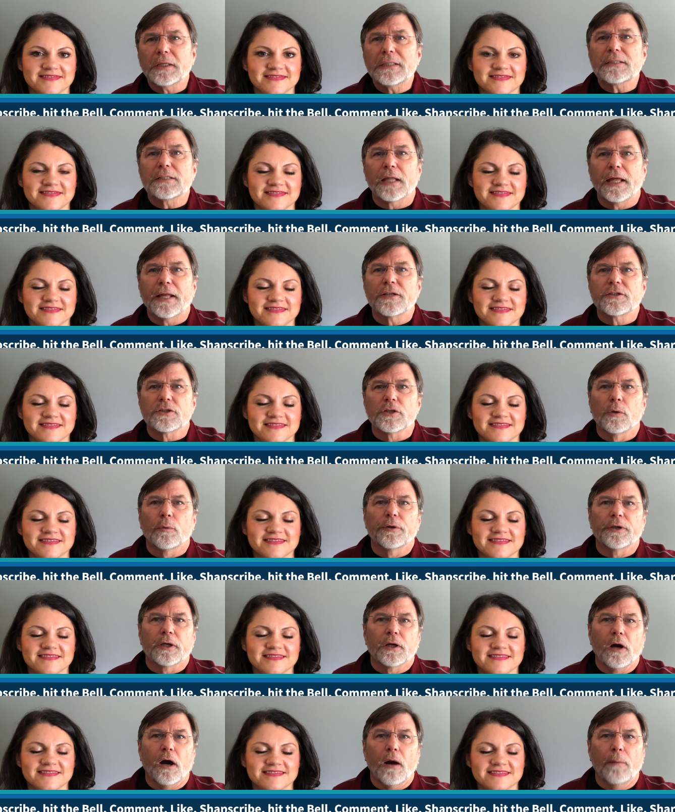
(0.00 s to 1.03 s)
Speaker 1: please let us
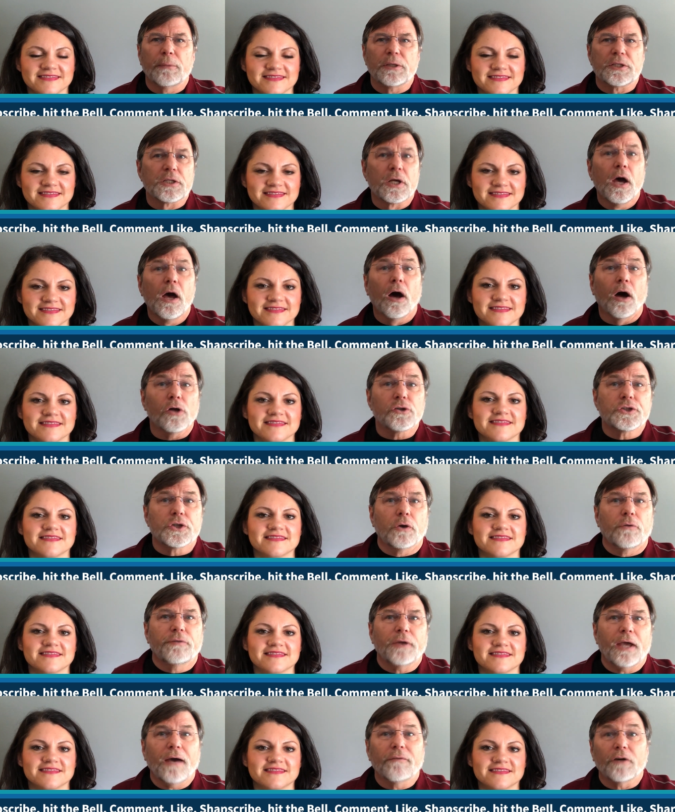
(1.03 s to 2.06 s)
know in the comments.
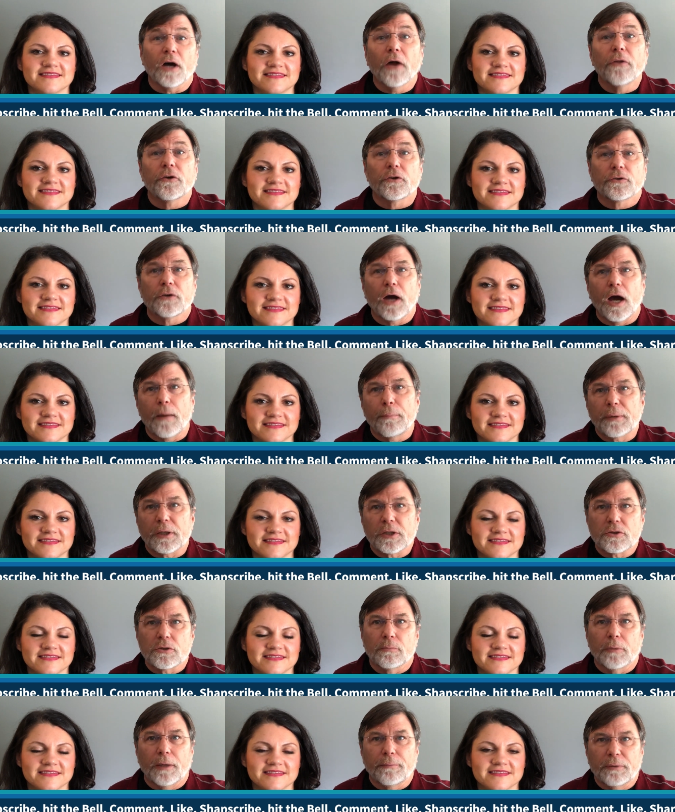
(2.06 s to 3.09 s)
Also, if you have other
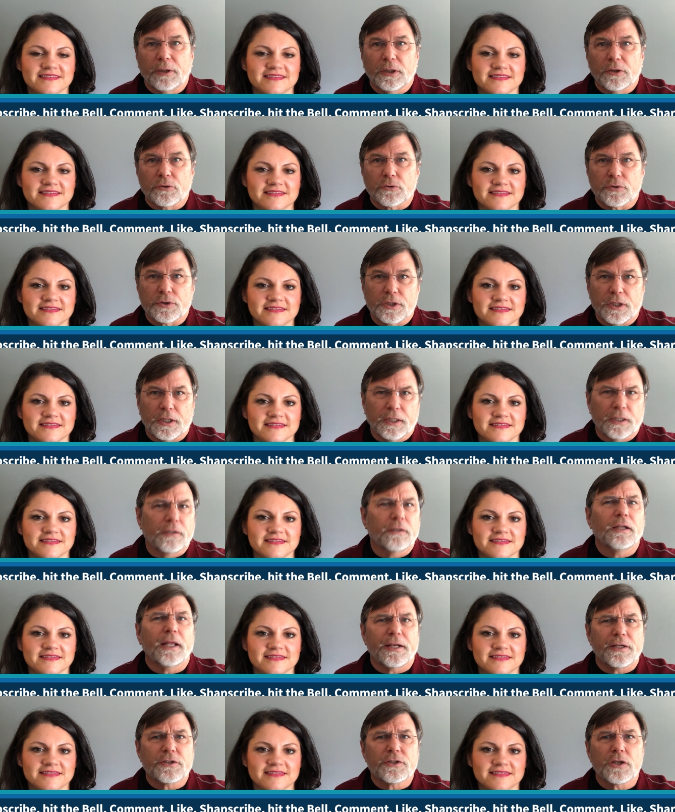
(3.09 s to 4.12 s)
topics you might be interested
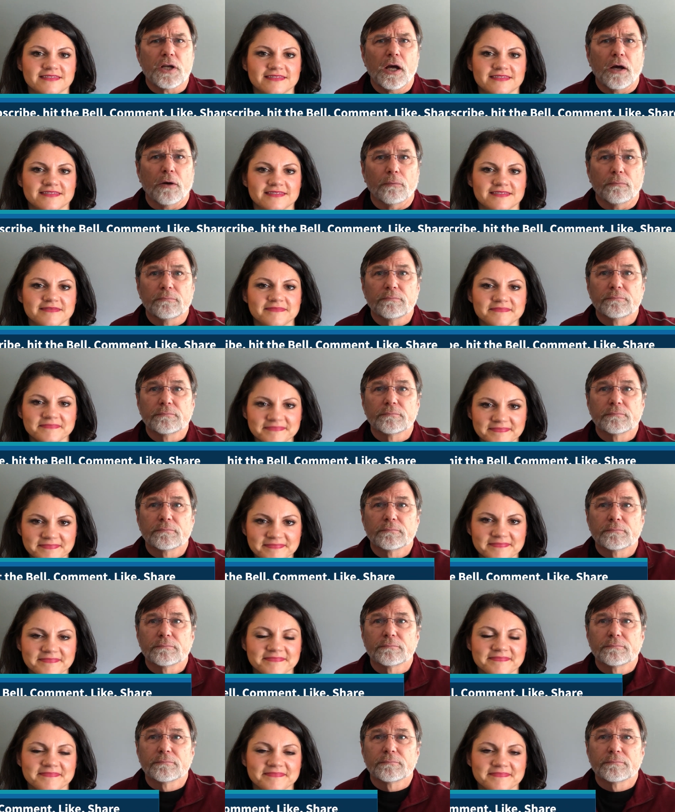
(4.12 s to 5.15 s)
in, let us know.
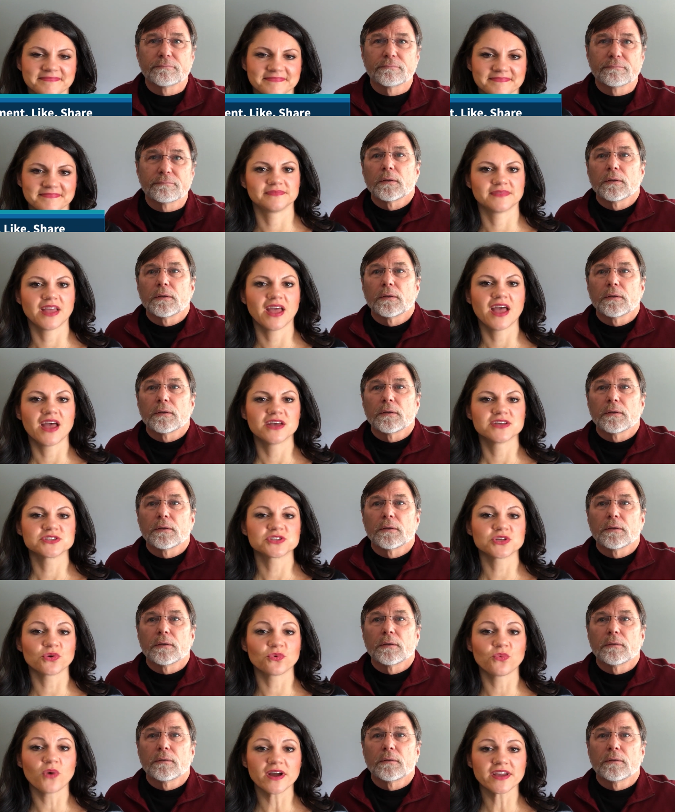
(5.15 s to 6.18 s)

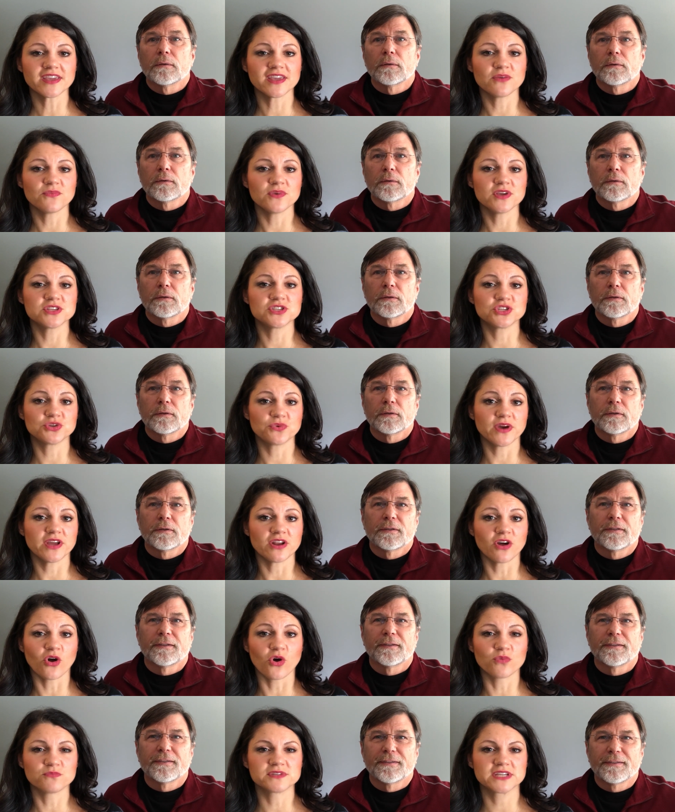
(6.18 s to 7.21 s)
Speaker 2: So what can we do
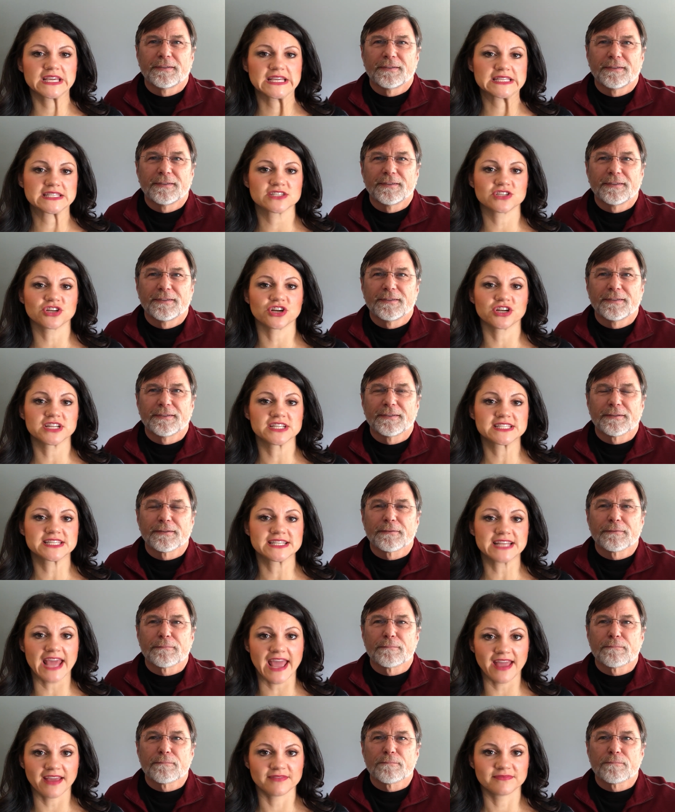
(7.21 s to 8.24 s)
at home to get started
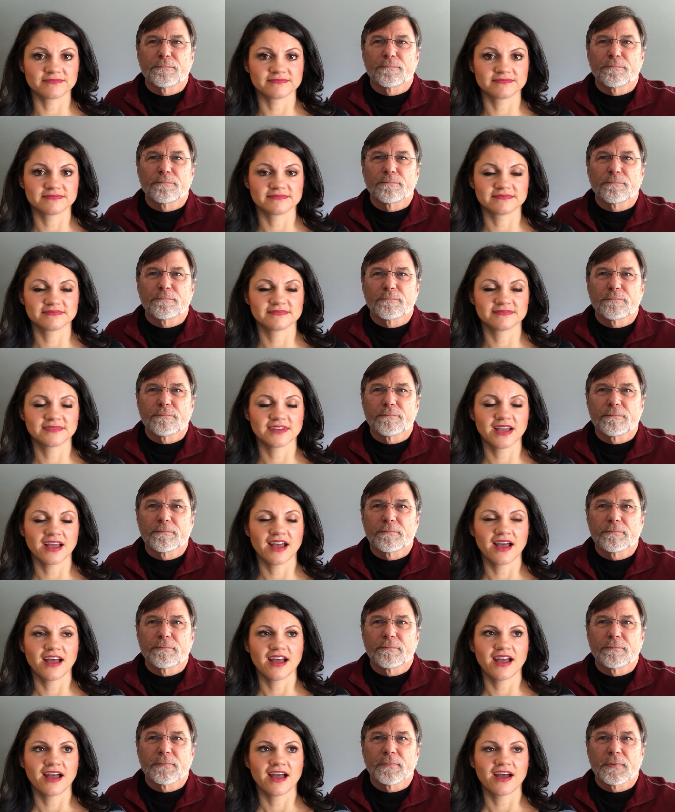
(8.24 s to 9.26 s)
today?
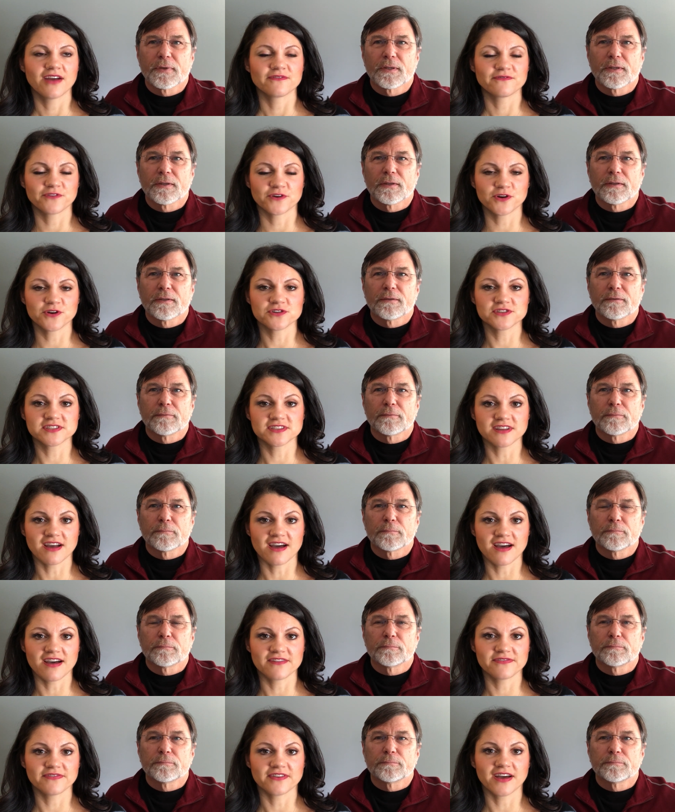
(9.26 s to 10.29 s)
First
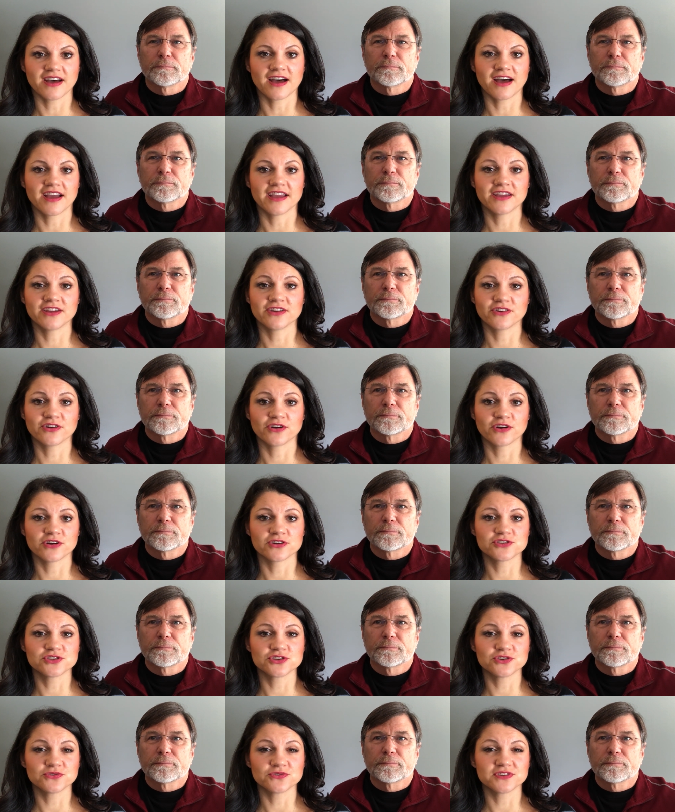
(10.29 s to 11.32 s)
off, I
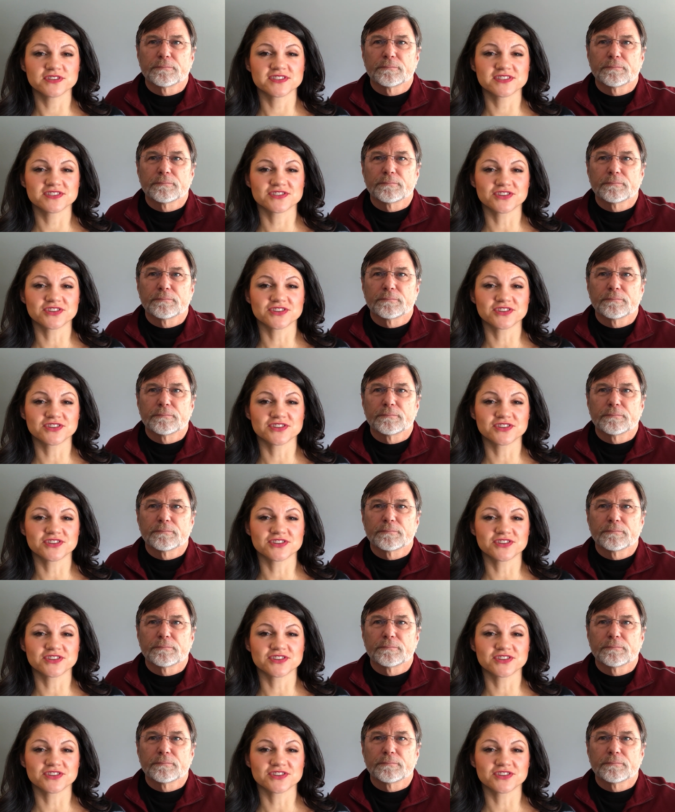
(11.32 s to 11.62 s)
encourage you to